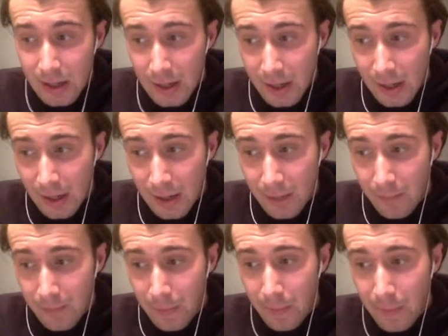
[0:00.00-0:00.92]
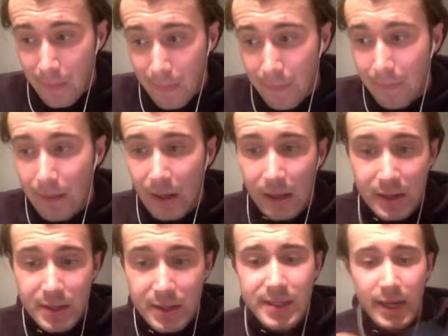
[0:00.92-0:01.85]
And
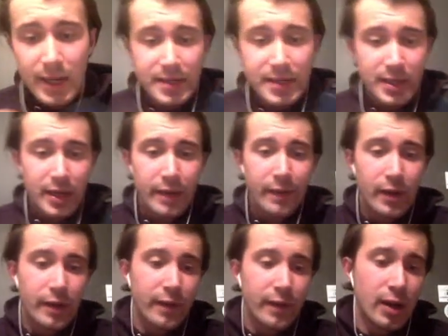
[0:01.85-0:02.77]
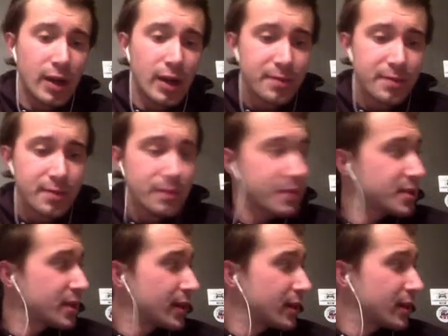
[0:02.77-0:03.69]
it's this easy. If I'm
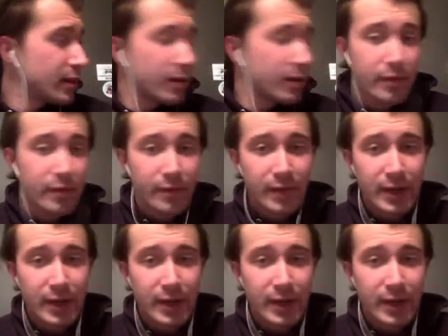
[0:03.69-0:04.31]
sick of,